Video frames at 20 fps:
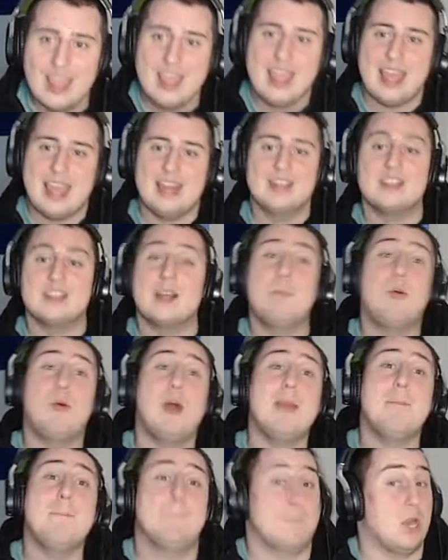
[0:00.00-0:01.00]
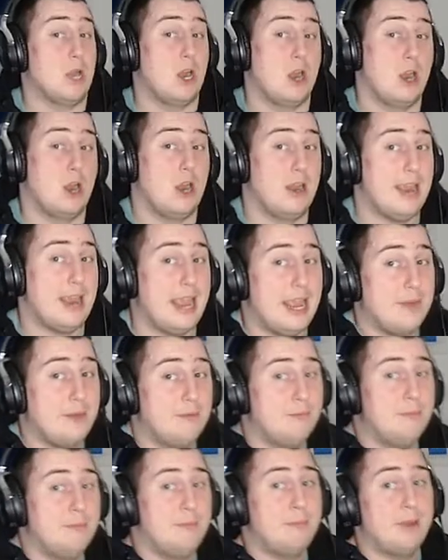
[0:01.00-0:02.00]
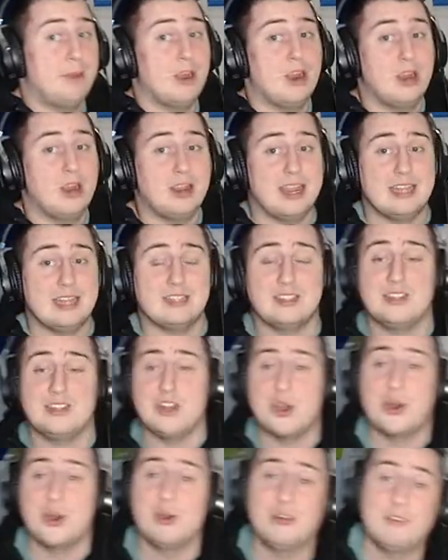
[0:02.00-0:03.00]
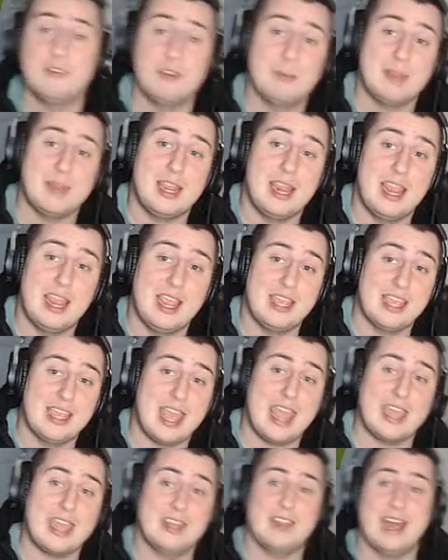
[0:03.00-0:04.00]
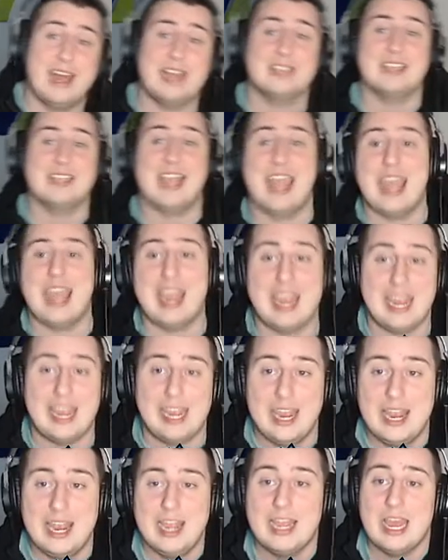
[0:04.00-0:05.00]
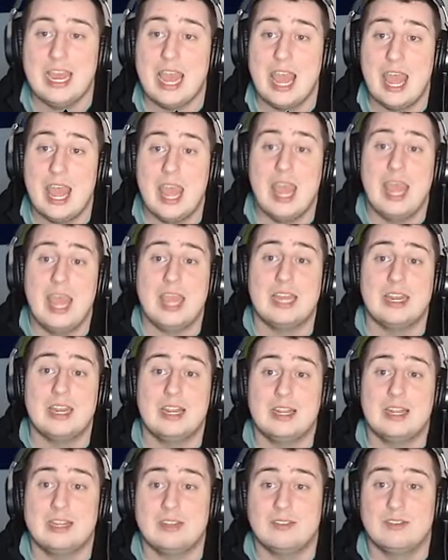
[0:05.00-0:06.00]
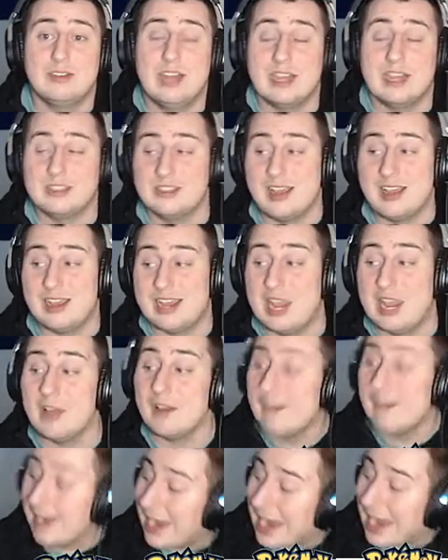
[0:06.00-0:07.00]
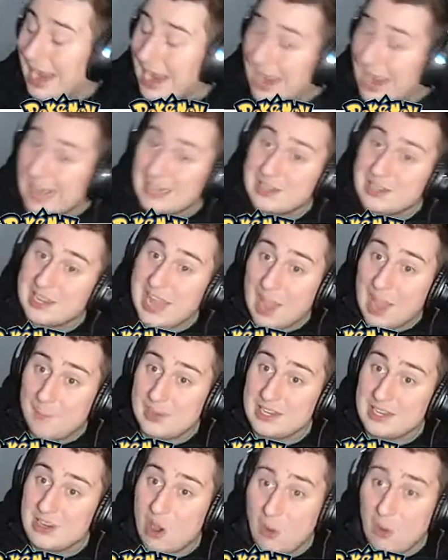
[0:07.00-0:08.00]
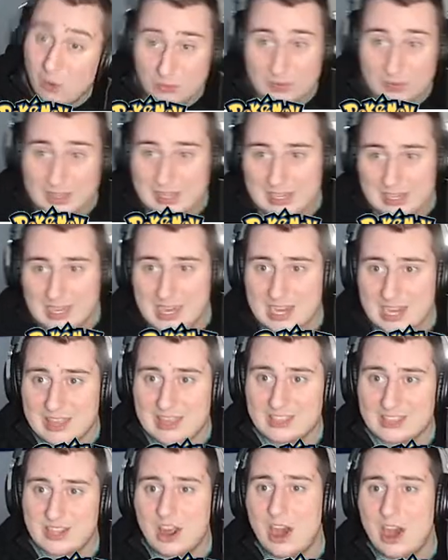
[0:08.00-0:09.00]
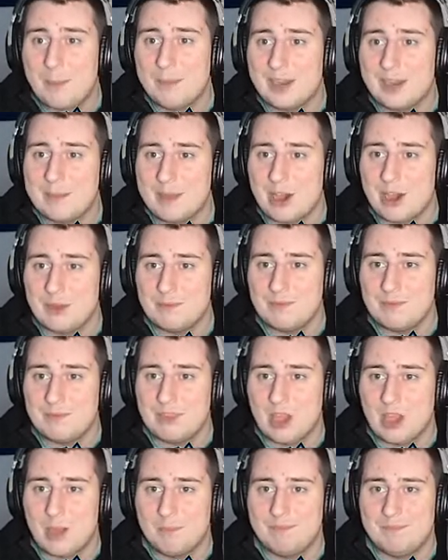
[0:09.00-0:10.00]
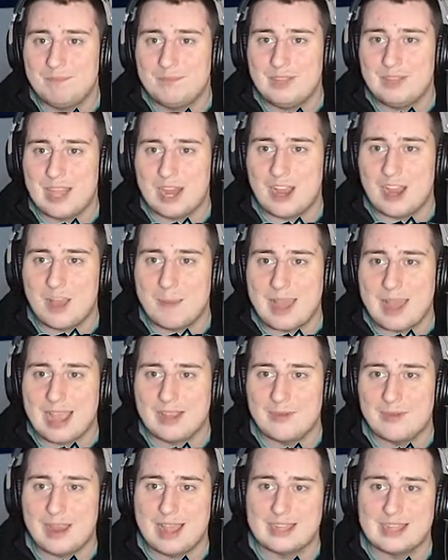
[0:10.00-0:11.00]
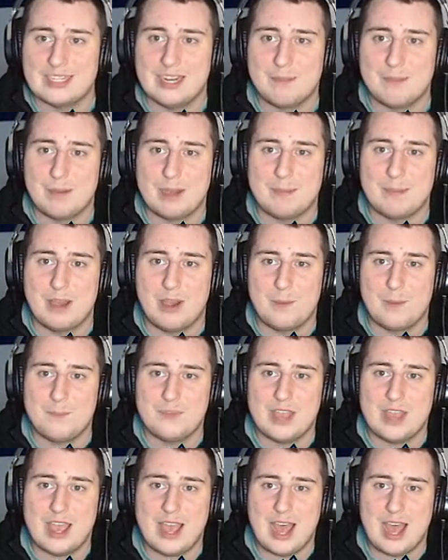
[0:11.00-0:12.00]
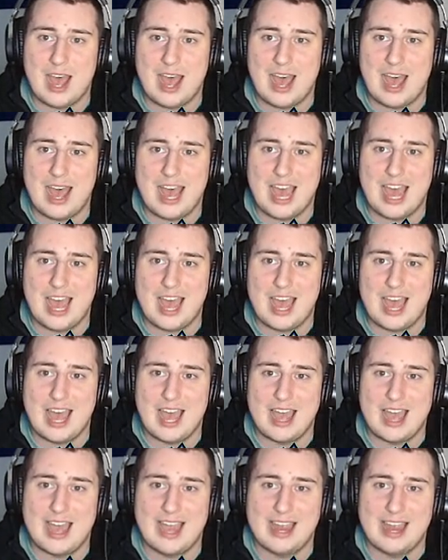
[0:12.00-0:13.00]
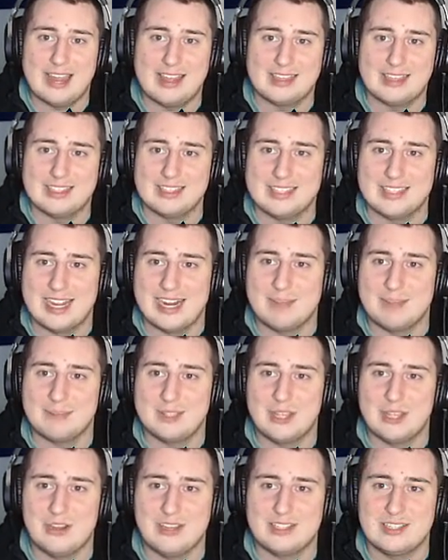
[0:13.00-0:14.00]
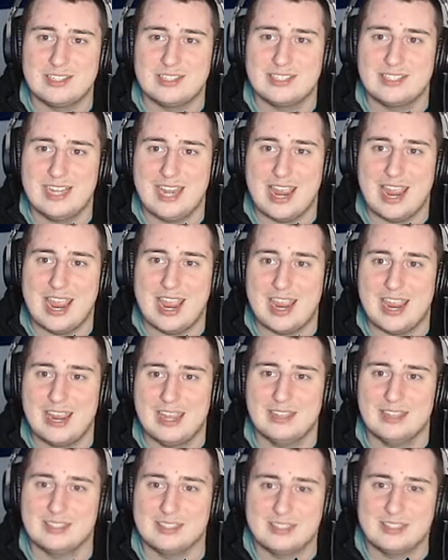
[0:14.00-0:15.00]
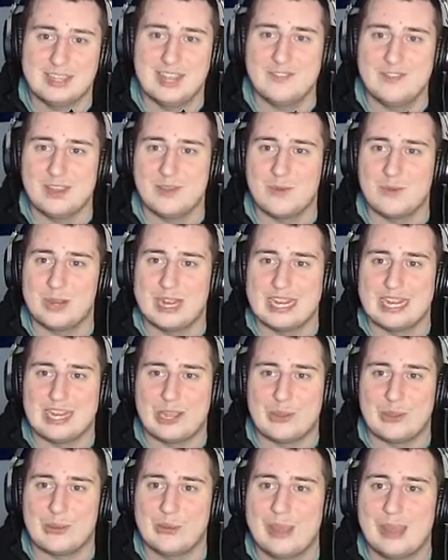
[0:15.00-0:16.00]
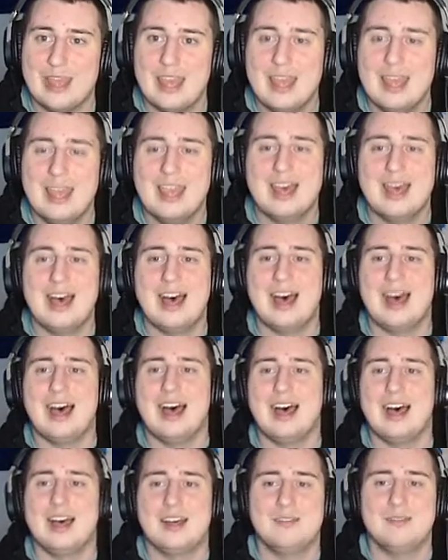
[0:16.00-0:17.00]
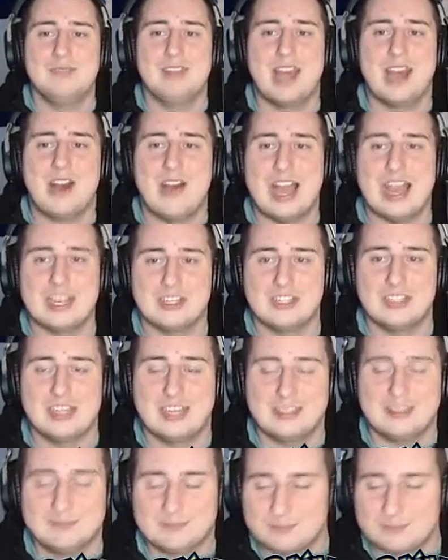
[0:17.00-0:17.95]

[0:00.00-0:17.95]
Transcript: it is our boy Berg, and Berg is known for being a Class A Nuzlocke killer, and yeah, we don't really need anything. Oh, pretty boat. Nope, gotta go back. We're not seeing a pretty boat. Hi, that's a sight I'm so used to seeing, living where I do. Um, no, actually,